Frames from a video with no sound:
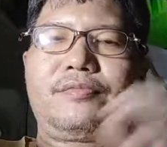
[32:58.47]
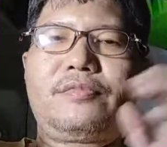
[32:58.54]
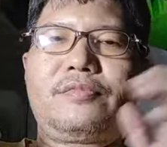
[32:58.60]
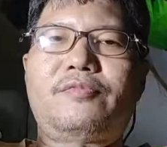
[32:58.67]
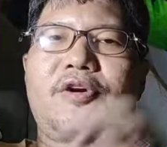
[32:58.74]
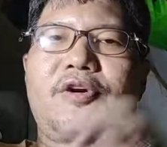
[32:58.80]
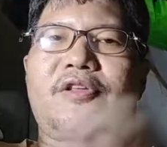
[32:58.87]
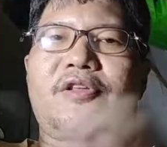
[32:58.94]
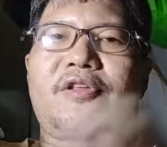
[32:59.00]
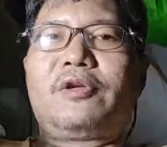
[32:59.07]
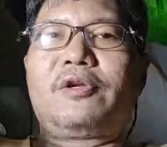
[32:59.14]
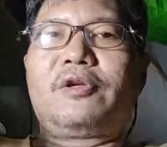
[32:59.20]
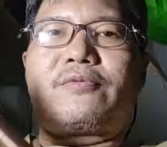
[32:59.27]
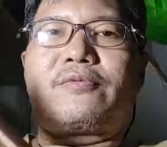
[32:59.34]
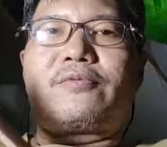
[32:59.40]
For example,
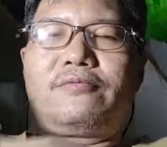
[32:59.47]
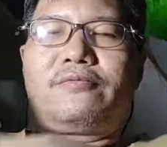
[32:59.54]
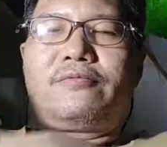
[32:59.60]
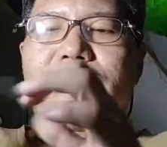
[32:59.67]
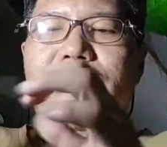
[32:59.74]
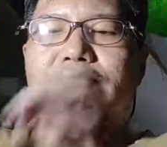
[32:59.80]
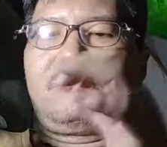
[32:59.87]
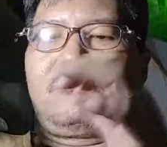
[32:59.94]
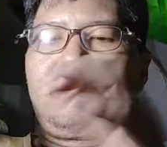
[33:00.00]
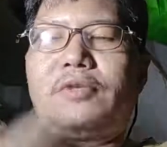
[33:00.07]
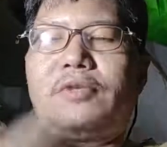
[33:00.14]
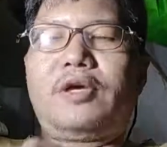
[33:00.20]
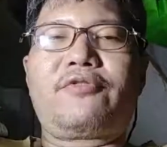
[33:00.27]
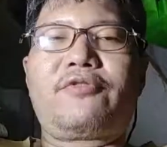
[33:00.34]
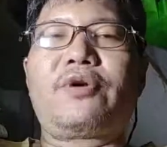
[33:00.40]
this, if
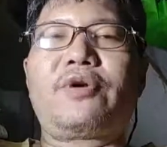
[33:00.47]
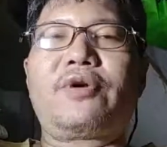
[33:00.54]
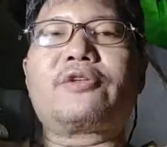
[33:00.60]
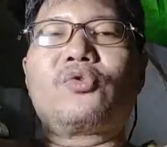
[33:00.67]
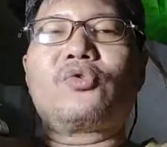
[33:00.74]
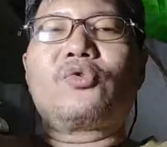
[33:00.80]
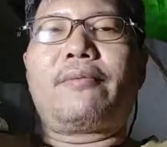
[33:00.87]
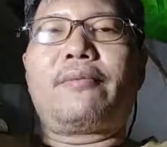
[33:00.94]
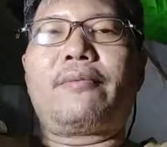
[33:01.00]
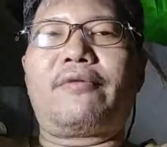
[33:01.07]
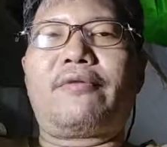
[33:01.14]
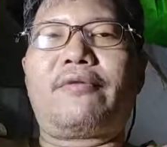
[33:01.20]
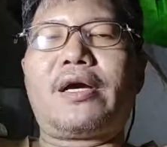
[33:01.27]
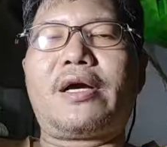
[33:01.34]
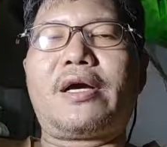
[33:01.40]
you're not using a
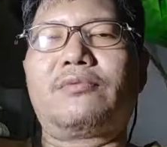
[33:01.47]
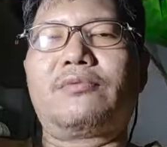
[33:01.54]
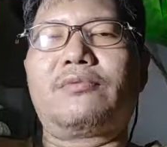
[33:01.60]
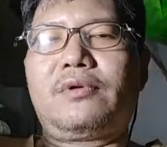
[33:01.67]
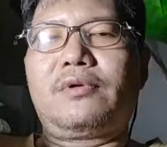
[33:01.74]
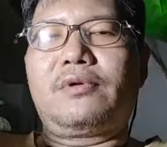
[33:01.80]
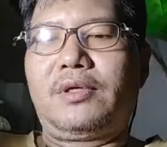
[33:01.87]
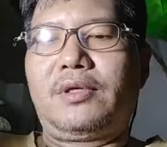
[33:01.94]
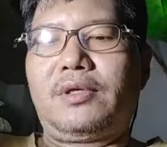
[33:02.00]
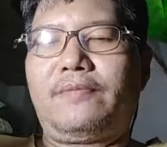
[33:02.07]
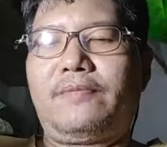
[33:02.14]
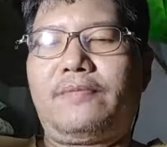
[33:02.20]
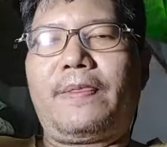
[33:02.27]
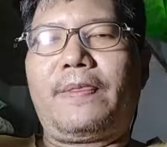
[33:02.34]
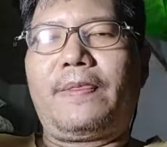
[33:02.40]
maravical wood,
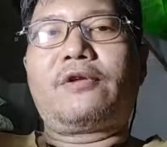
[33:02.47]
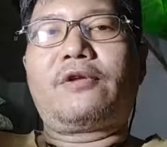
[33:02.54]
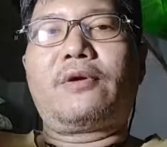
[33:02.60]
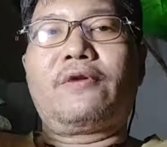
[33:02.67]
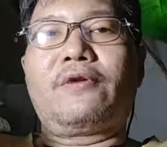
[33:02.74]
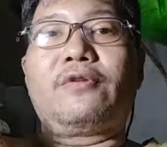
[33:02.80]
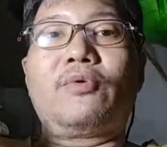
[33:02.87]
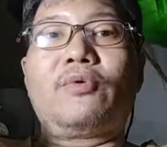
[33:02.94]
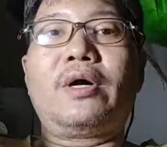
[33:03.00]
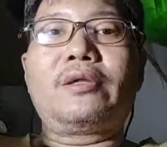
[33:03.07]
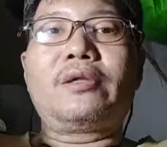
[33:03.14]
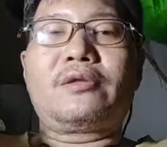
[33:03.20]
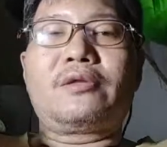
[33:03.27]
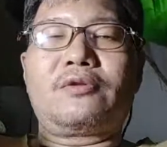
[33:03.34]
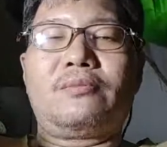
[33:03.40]
if you want
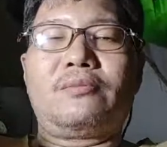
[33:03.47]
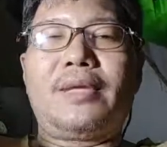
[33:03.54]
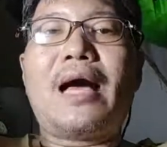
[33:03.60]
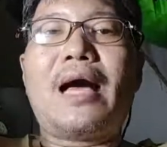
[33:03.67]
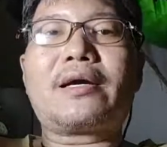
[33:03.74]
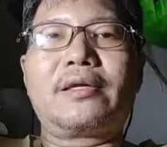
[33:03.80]
to blacken